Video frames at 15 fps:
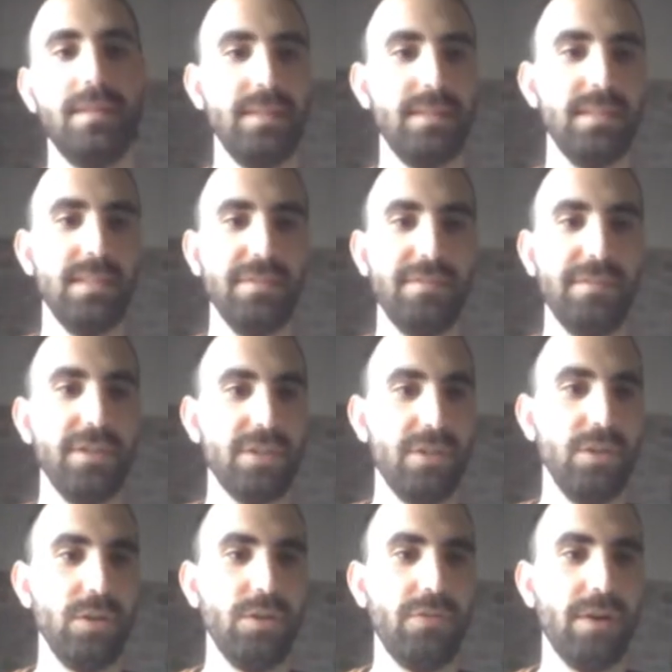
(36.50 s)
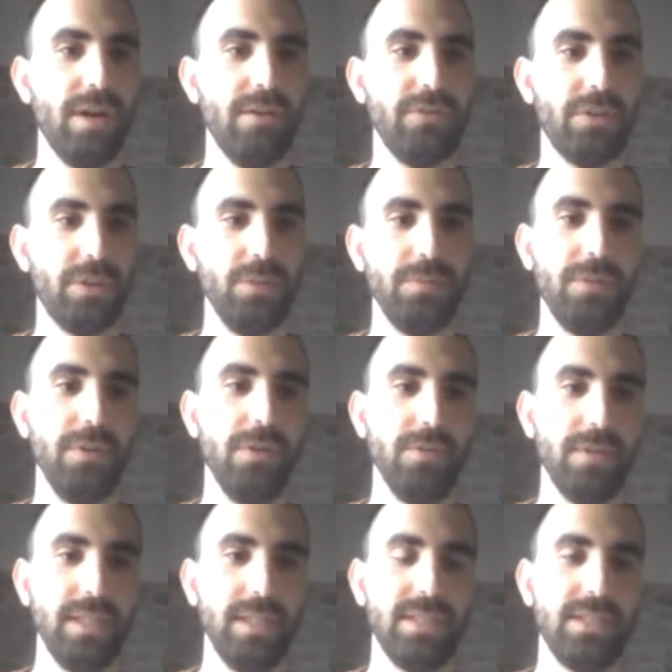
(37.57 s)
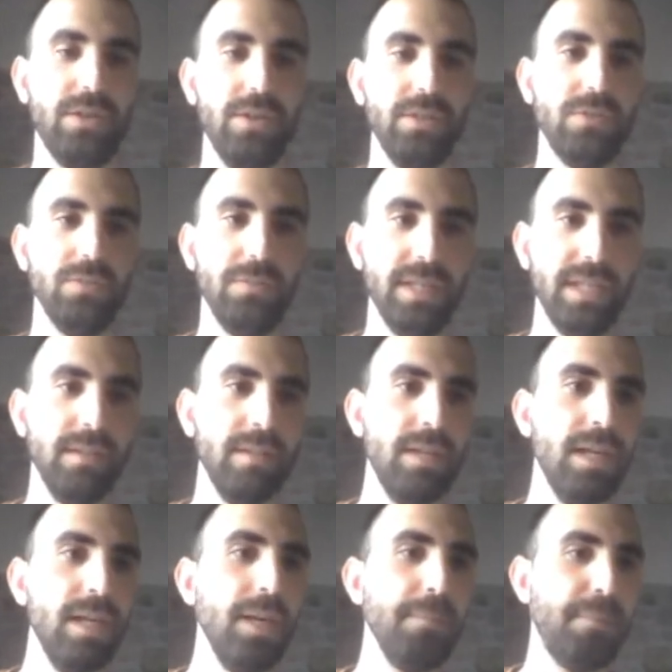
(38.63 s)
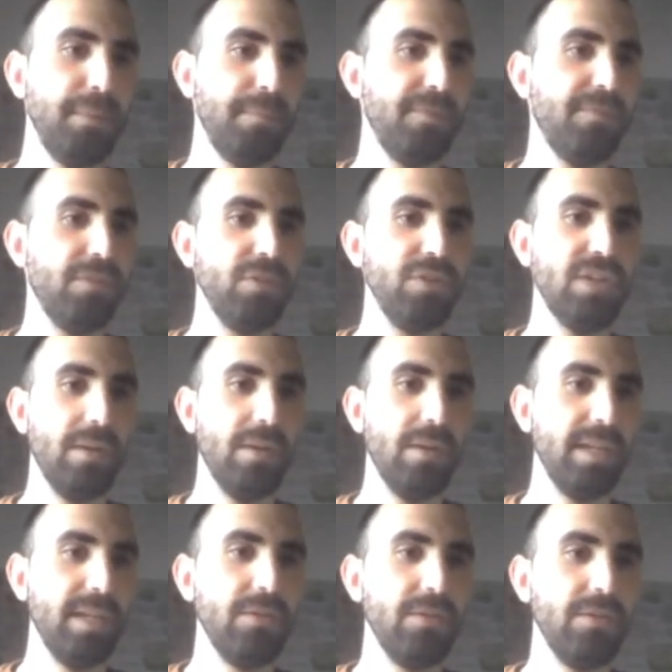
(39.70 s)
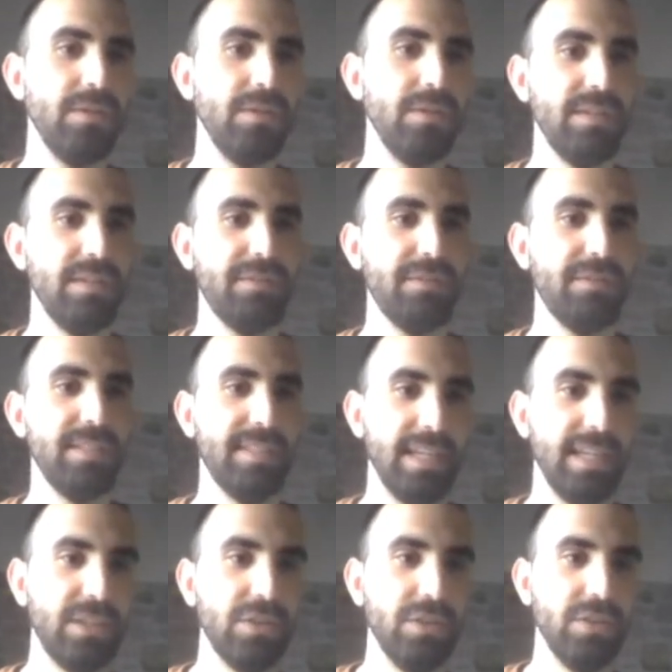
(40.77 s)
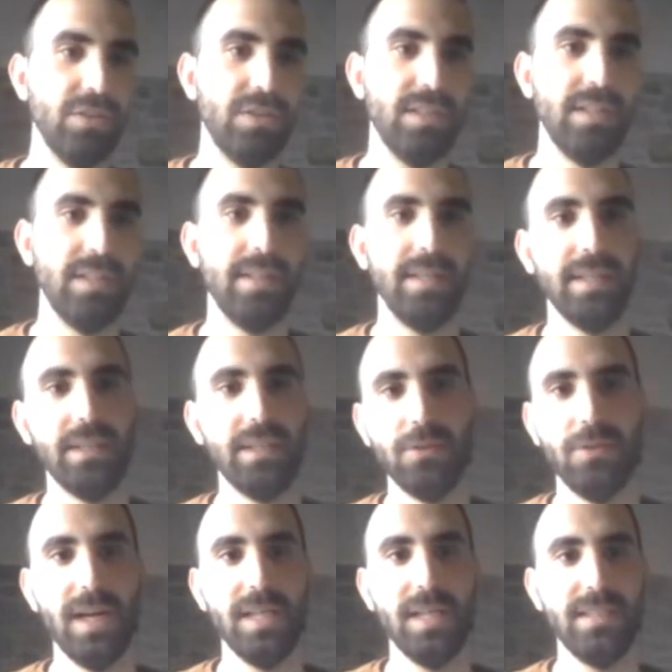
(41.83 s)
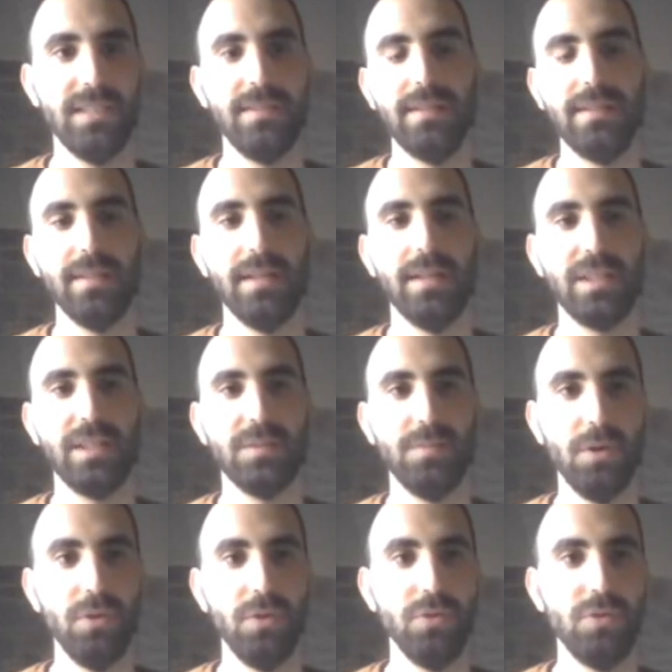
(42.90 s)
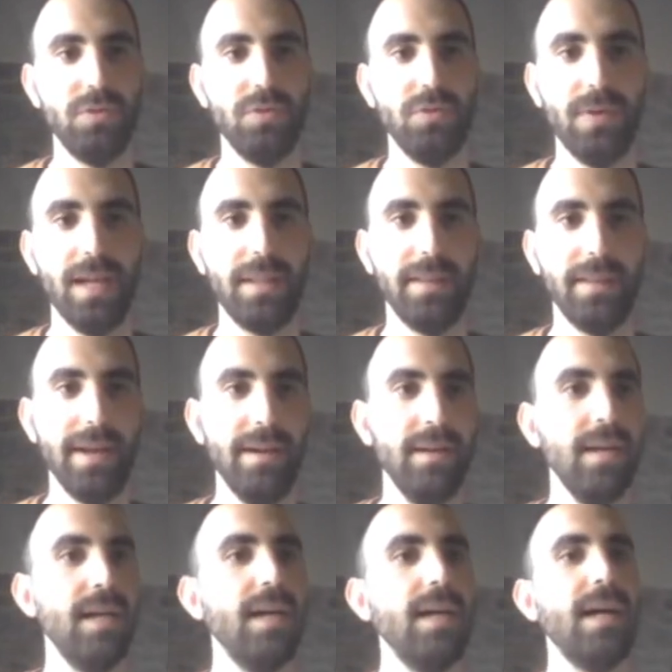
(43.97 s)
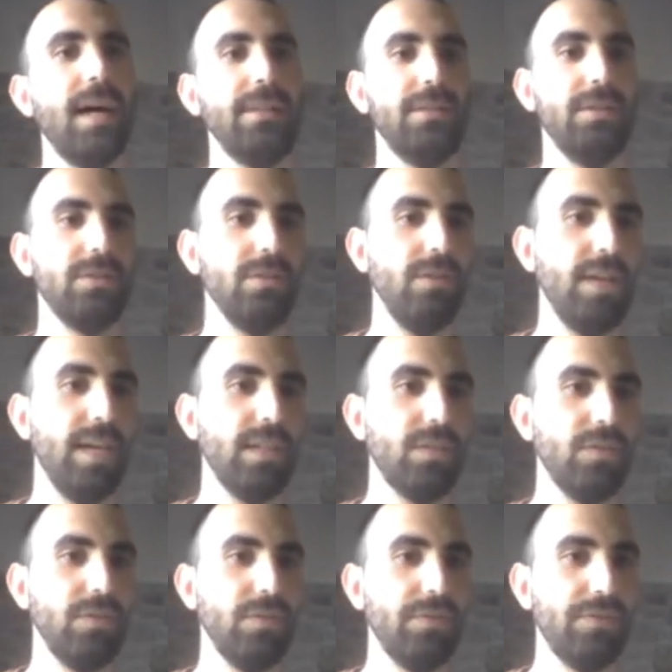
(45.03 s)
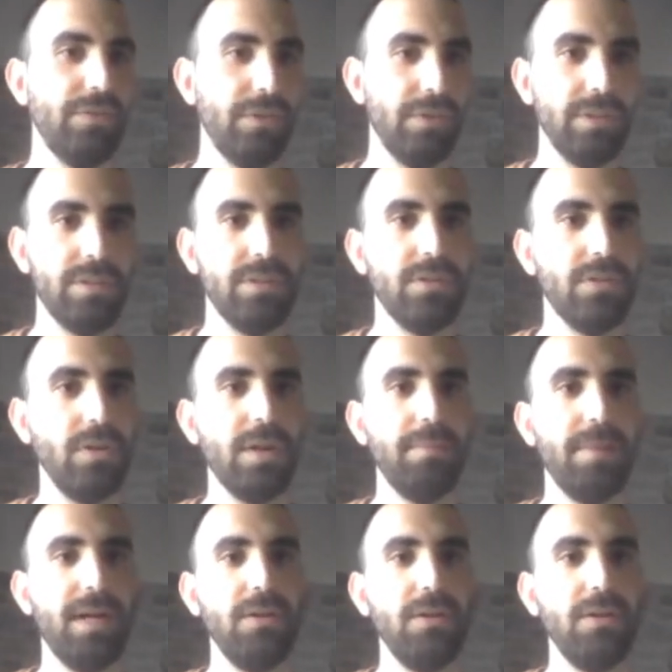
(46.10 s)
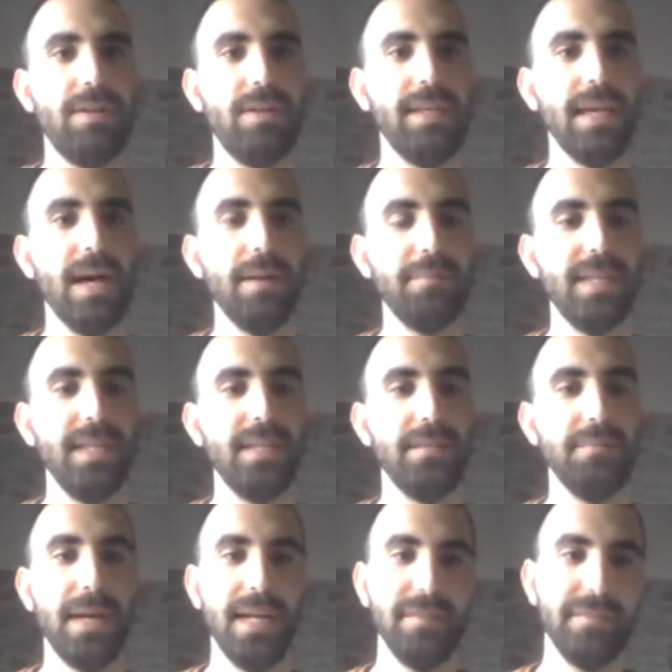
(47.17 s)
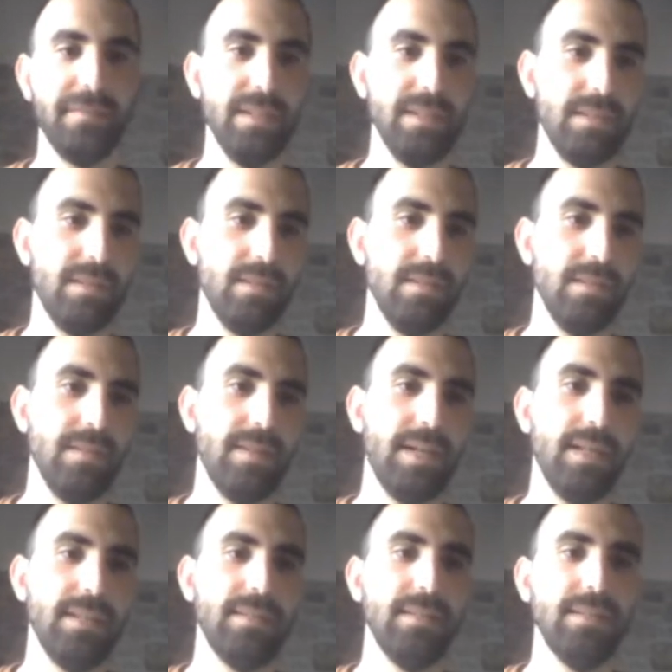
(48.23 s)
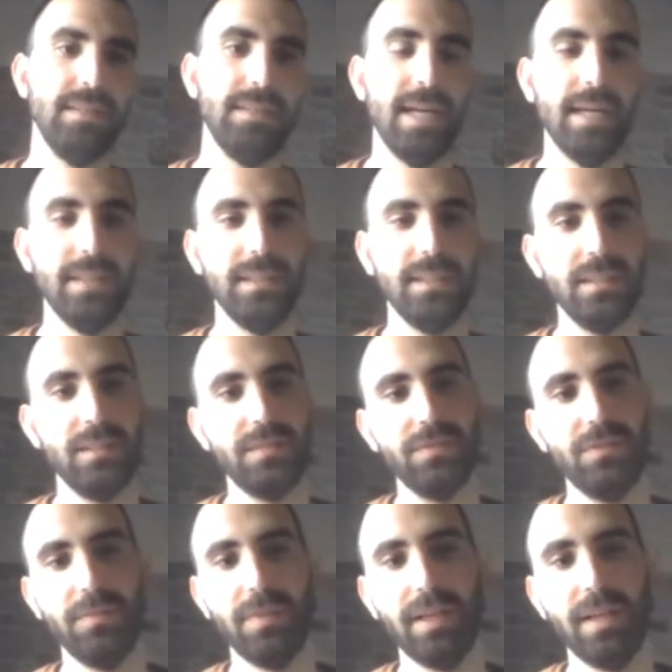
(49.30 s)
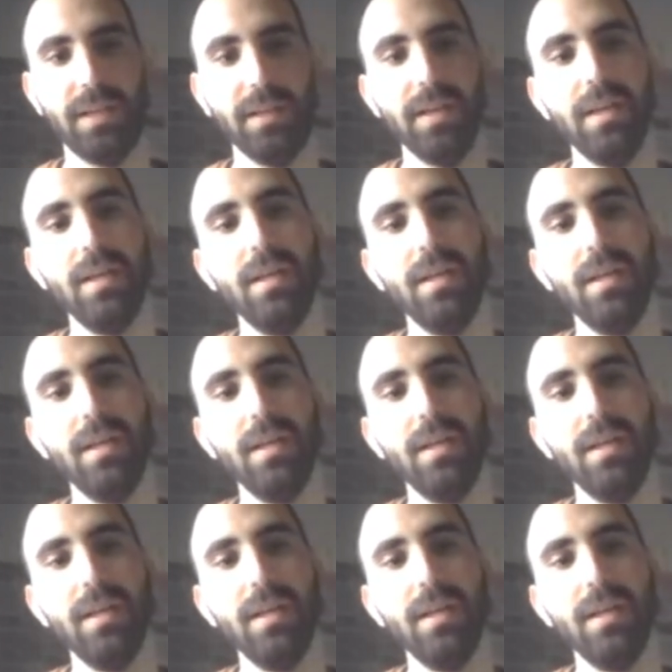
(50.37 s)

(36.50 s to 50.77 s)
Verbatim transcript: this is a first look of how Kubeflow is going to be. But before jumping into the different sections and the UIs that are exposed right there, I'd also like to first talk about the updated manifests that Janis from the